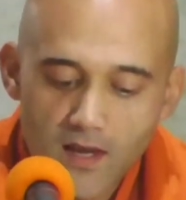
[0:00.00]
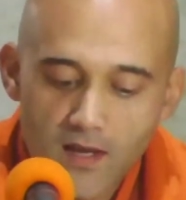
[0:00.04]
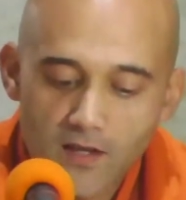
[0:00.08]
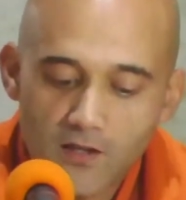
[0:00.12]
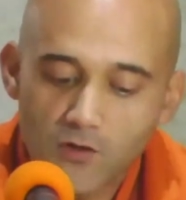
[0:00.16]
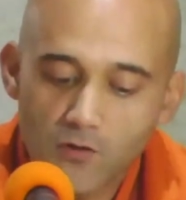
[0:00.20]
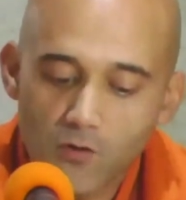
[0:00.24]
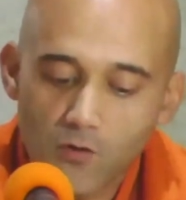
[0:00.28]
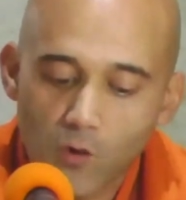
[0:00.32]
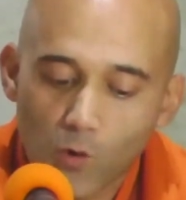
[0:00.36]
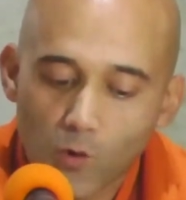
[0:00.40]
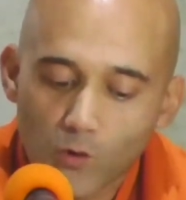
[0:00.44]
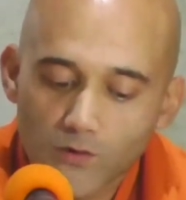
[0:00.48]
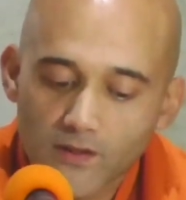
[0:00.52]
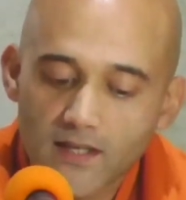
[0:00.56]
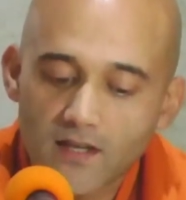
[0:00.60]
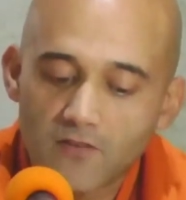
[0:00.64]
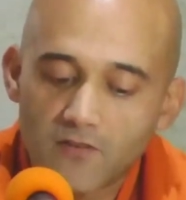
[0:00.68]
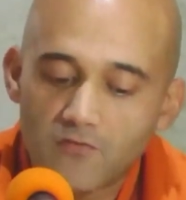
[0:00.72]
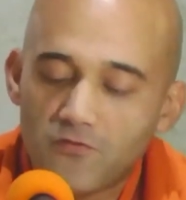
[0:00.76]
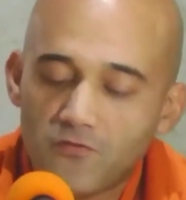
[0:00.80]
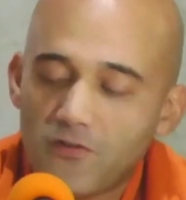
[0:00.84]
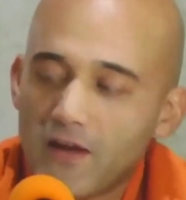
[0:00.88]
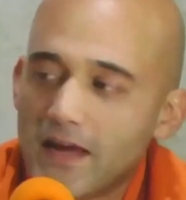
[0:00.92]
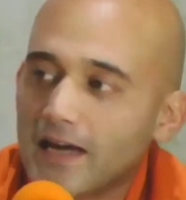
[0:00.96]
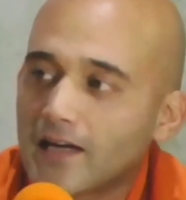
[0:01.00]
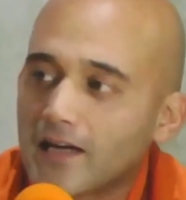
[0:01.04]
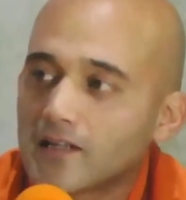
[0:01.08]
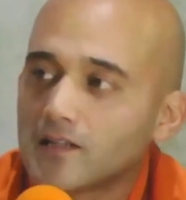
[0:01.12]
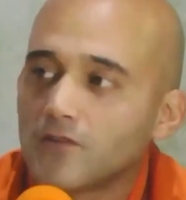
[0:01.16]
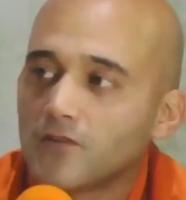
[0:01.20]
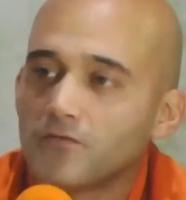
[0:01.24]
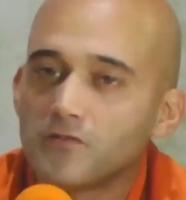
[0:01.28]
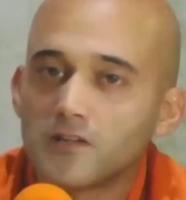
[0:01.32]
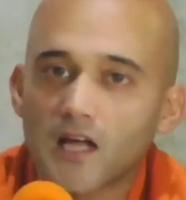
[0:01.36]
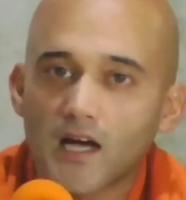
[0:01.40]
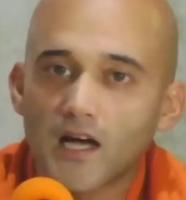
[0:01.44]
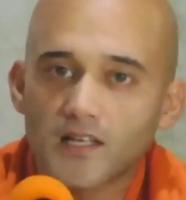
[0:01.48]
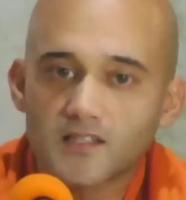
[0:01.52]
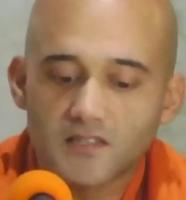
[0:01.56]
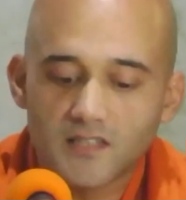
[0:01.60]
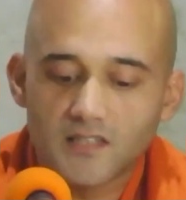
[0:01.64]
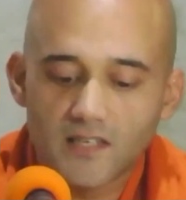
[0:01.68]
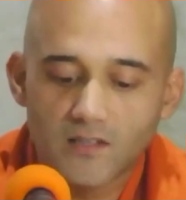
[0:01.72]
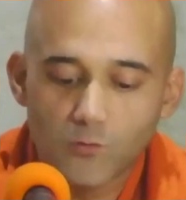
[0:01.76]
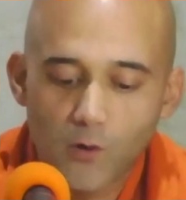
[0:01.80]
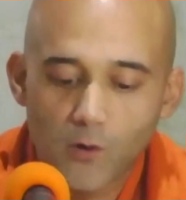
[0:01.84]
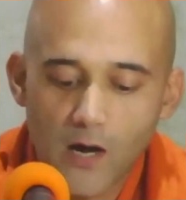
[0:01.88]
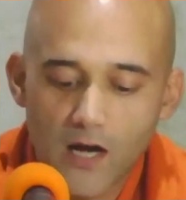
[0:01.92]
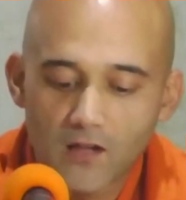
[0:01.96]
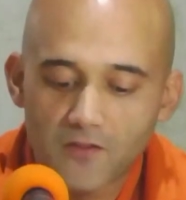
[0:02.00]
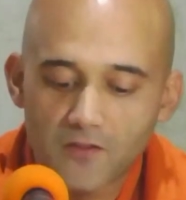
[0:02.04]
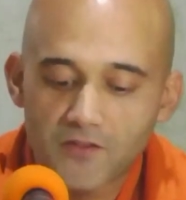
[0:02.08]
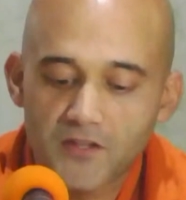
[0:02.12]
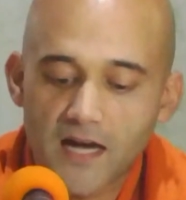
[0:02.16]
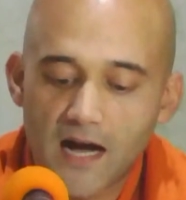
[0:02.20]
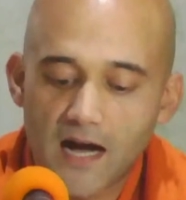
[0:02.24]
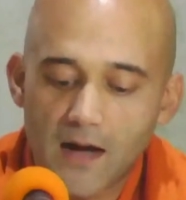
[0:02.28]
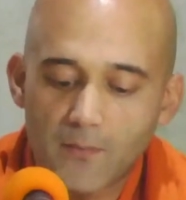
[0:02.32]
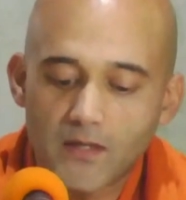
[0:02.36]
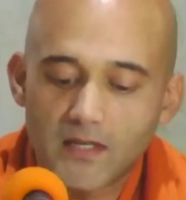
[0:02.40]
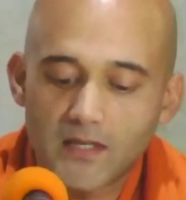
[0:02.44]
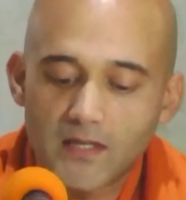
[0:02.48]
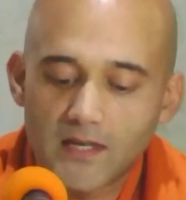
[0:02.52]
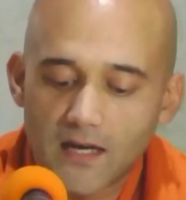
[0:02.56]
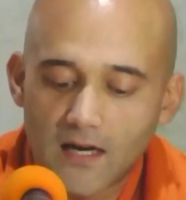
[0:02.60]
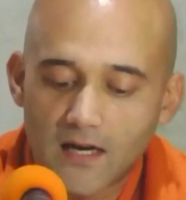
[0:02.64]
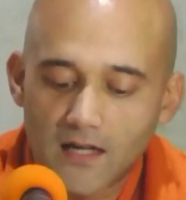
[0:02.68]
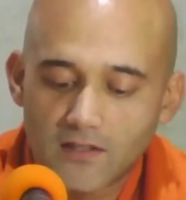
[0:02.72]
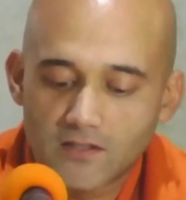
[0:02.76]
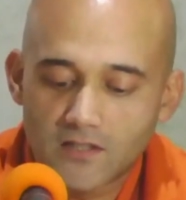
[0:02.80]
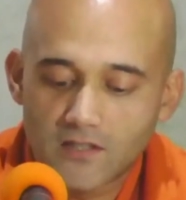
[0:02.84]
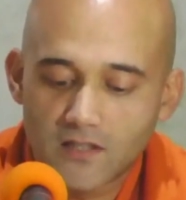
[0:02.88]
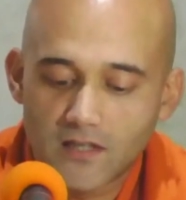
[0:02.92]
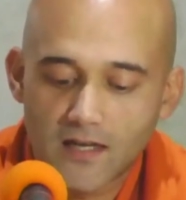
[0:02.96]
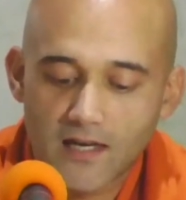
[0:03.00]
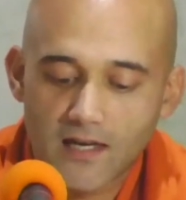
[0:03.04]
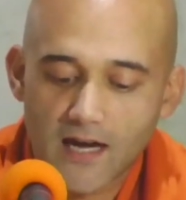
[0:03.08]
Only a veil of lust and wealth, kamini kanchana,